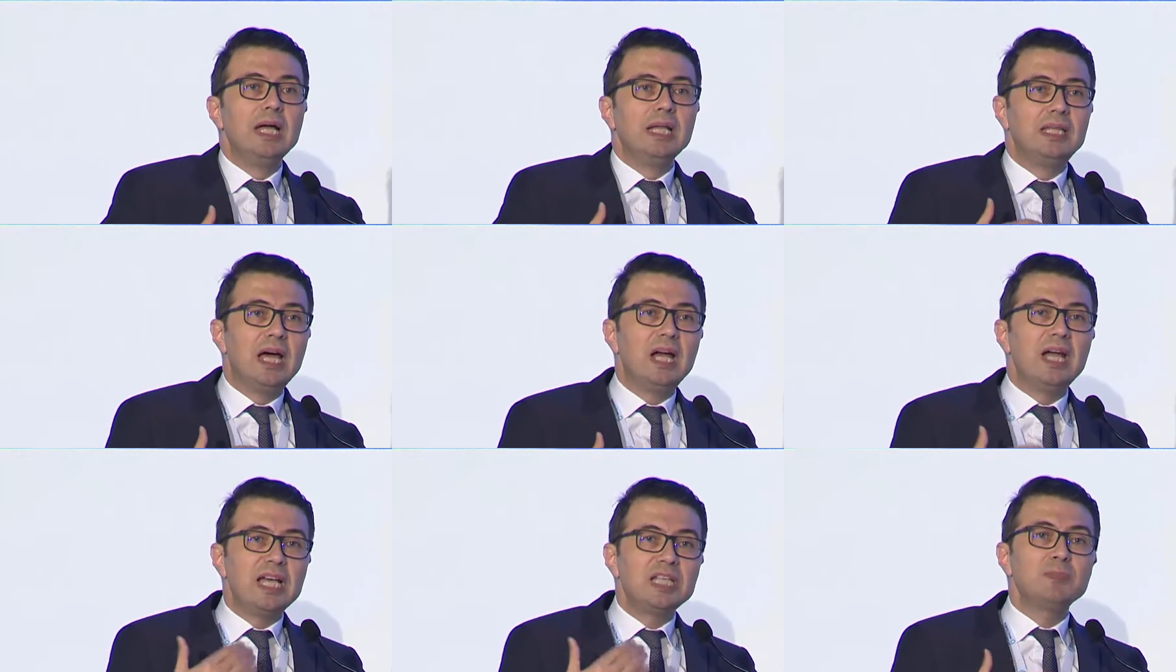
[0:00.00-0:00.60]

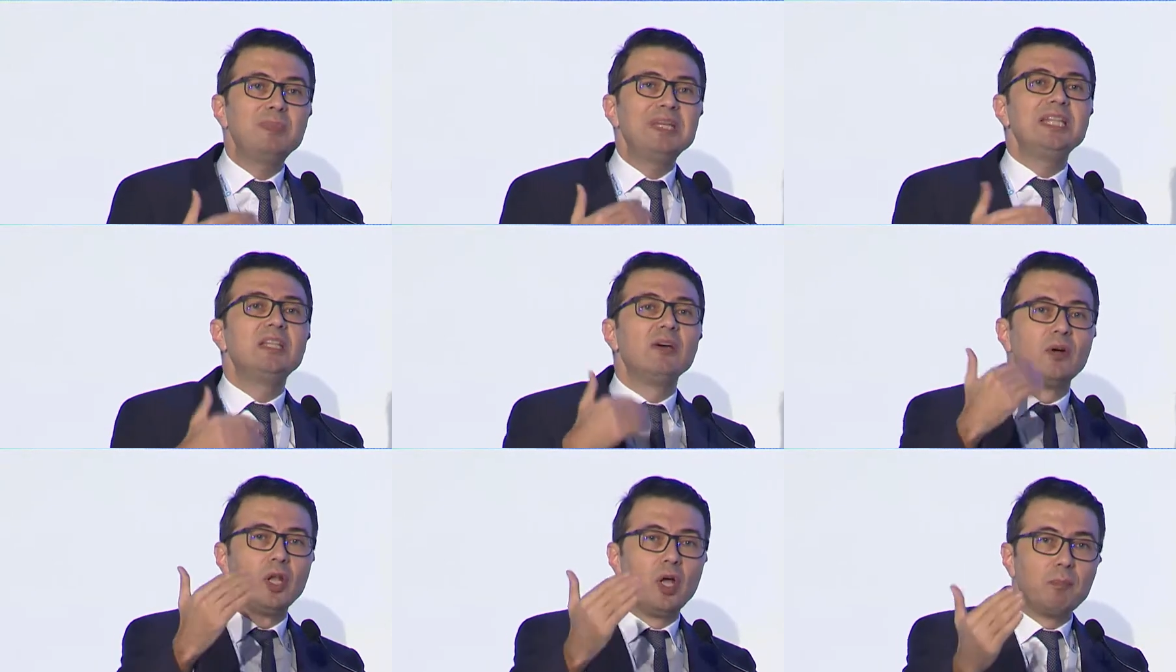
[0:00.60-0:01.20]
there has been
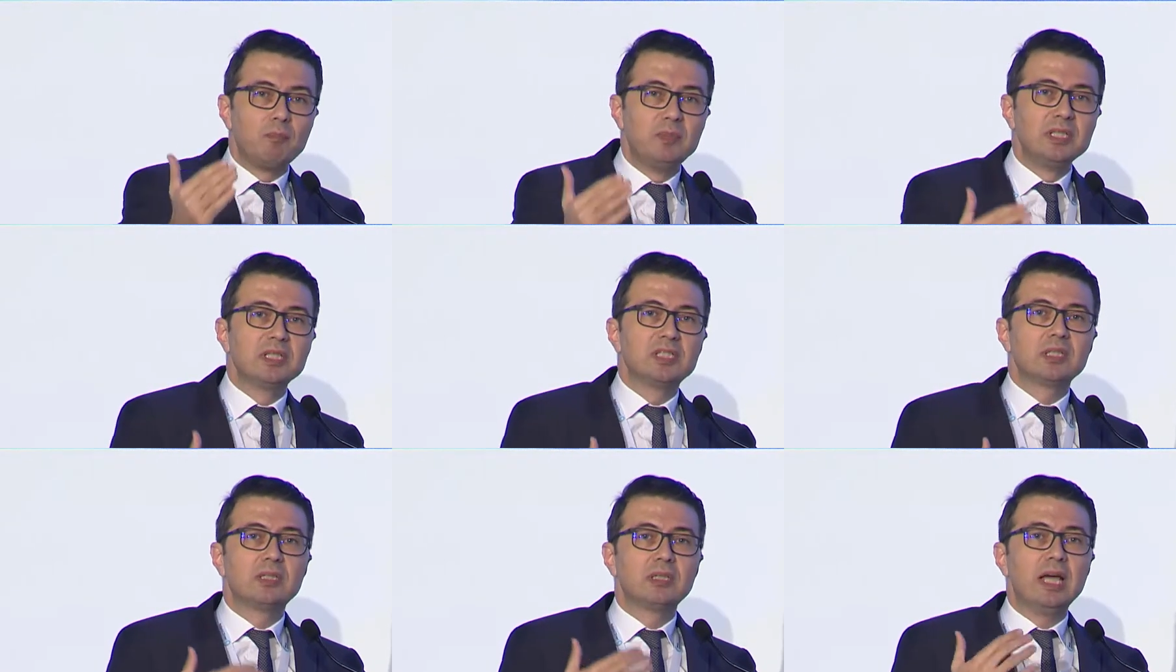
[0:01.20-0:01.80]

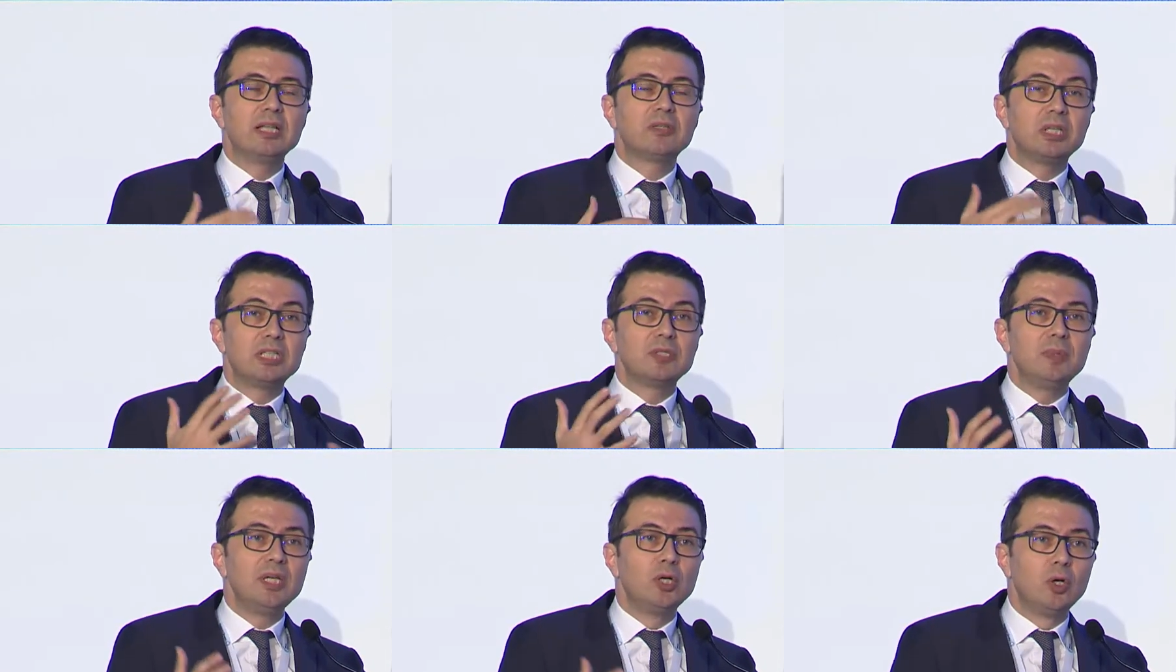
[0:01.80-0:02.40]
developments that has
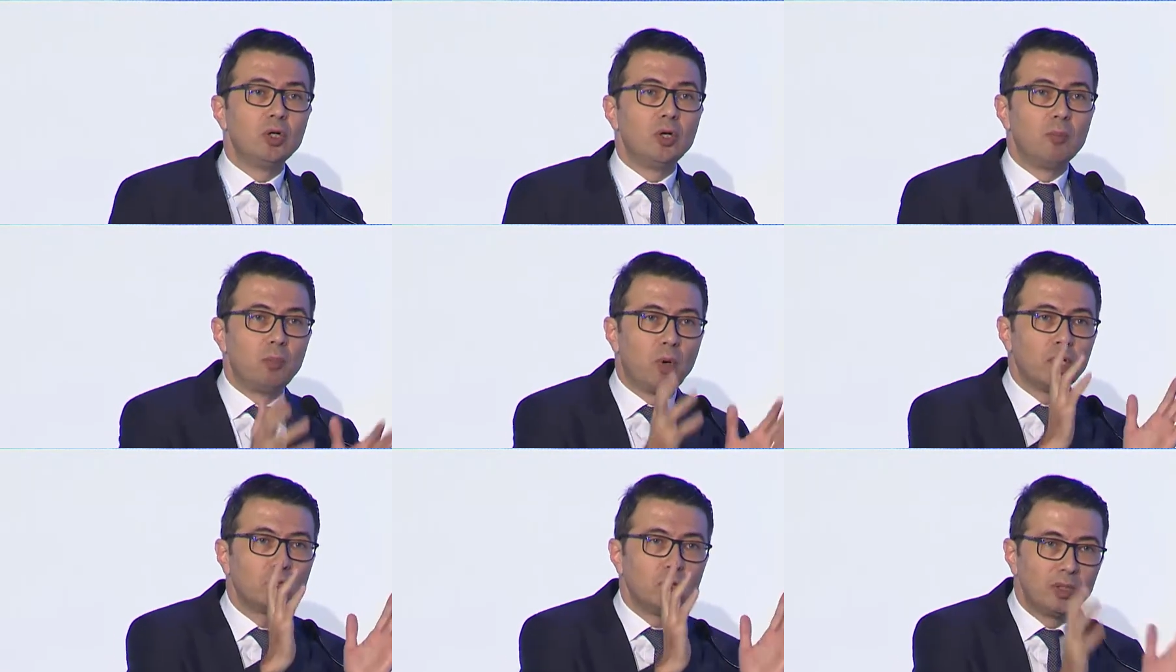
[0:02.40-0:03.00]
been going on
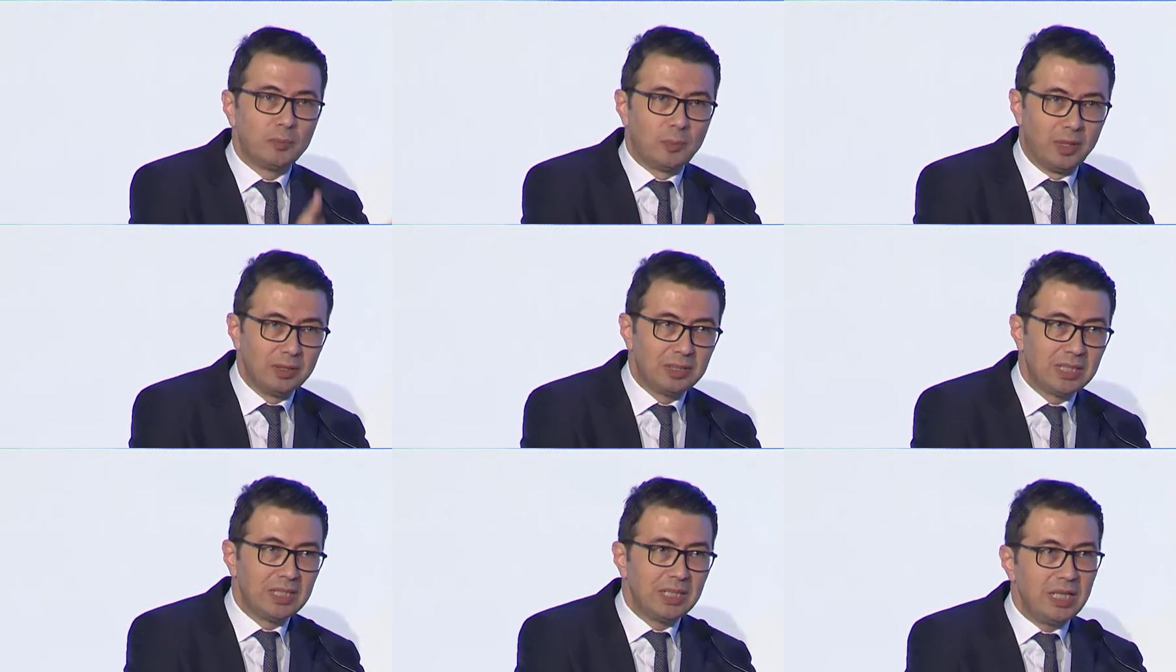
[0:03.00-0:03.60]
both on the
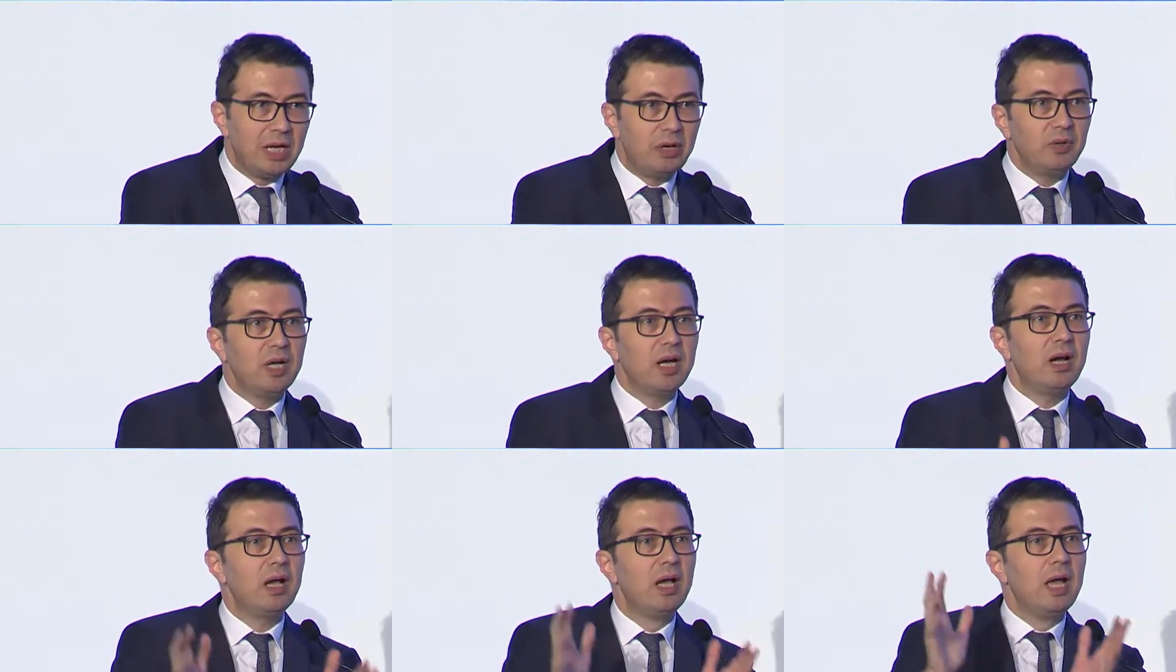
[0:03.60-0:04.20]
political
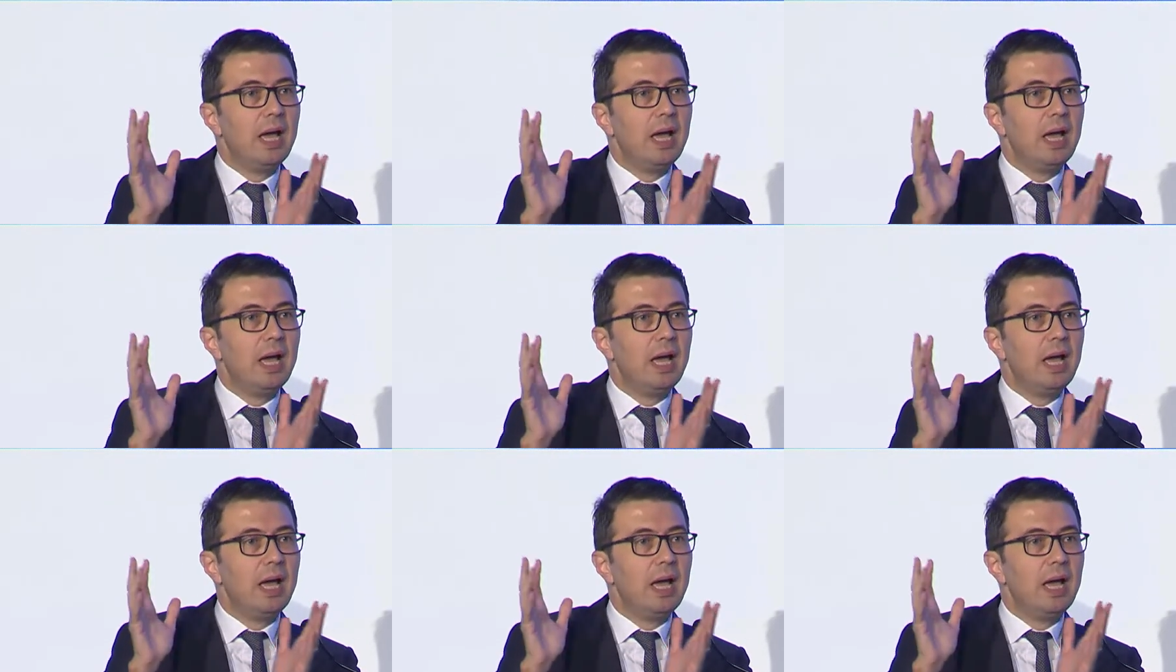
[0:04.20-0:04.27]
area